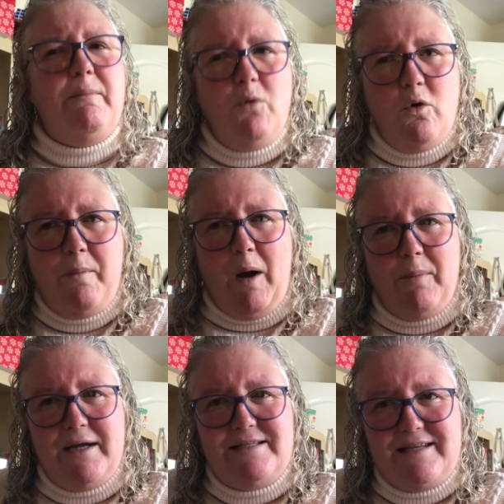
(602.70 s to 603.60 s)
more about
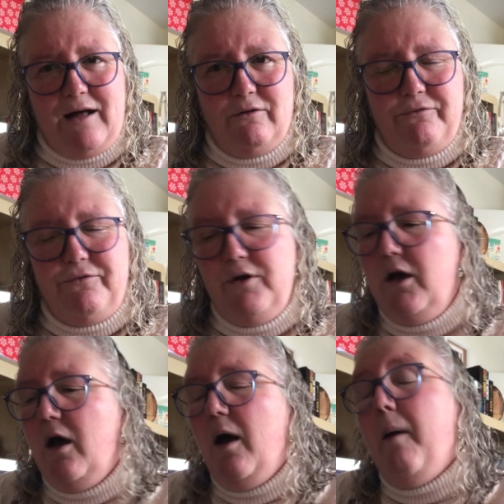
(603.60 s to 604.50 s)
myself.
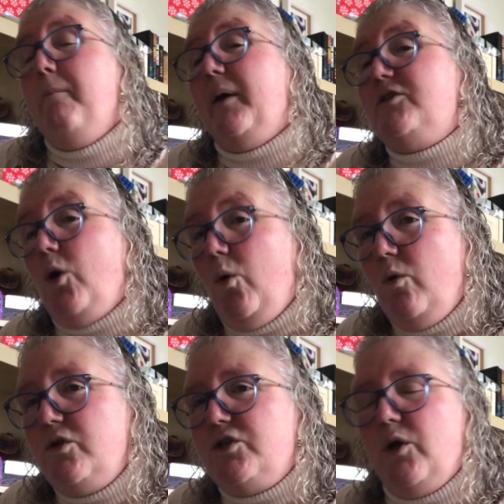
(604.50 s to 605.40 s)
but
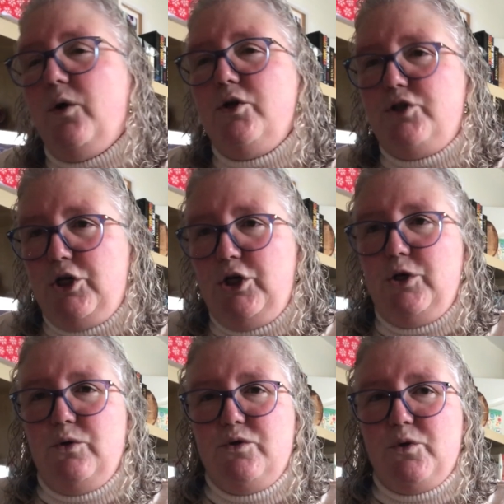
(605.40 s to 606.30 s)
also to
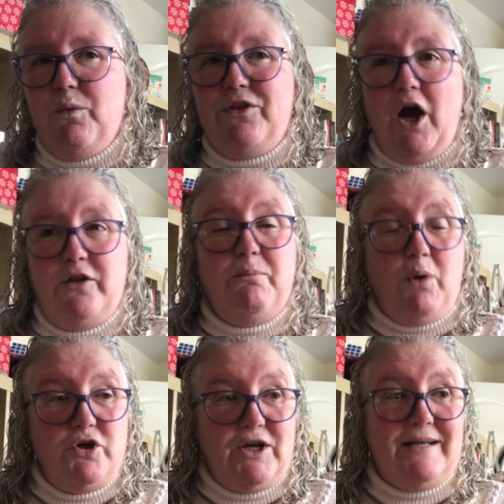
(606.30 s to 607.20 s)
use with other
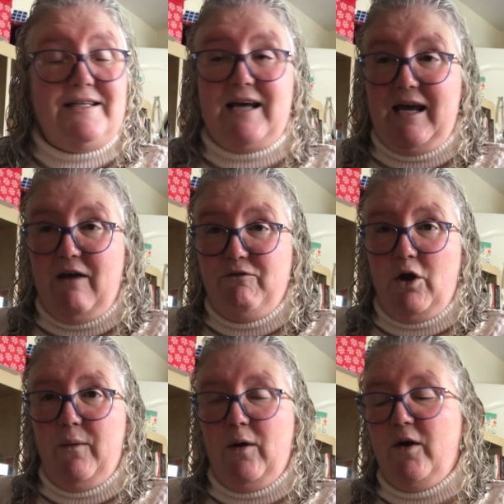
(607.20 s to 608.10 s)
projects that I have
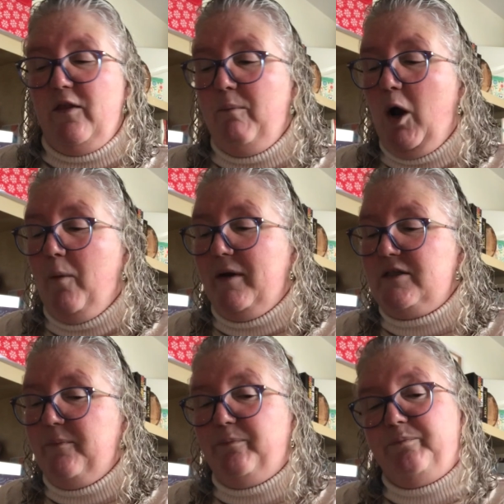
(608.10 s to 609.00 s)
going on at the
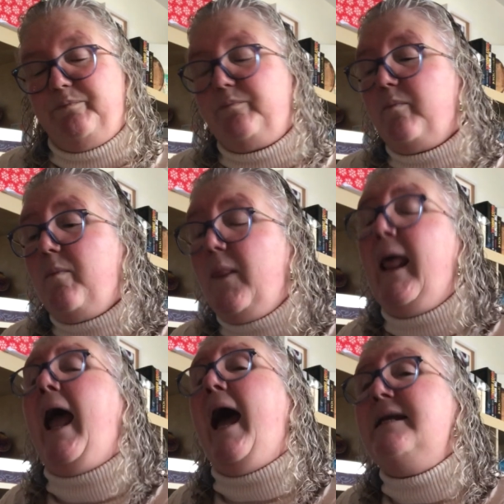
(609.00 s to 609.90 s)
moment.
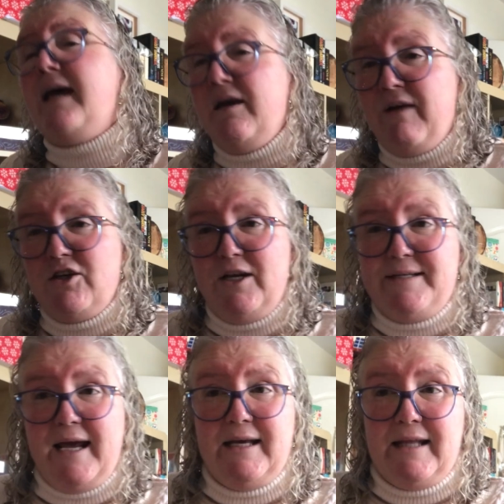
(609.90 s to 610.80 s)
And I have actually
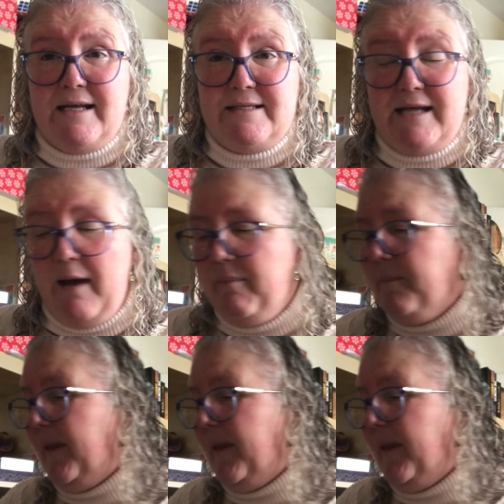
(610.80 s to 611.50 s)
taken that step.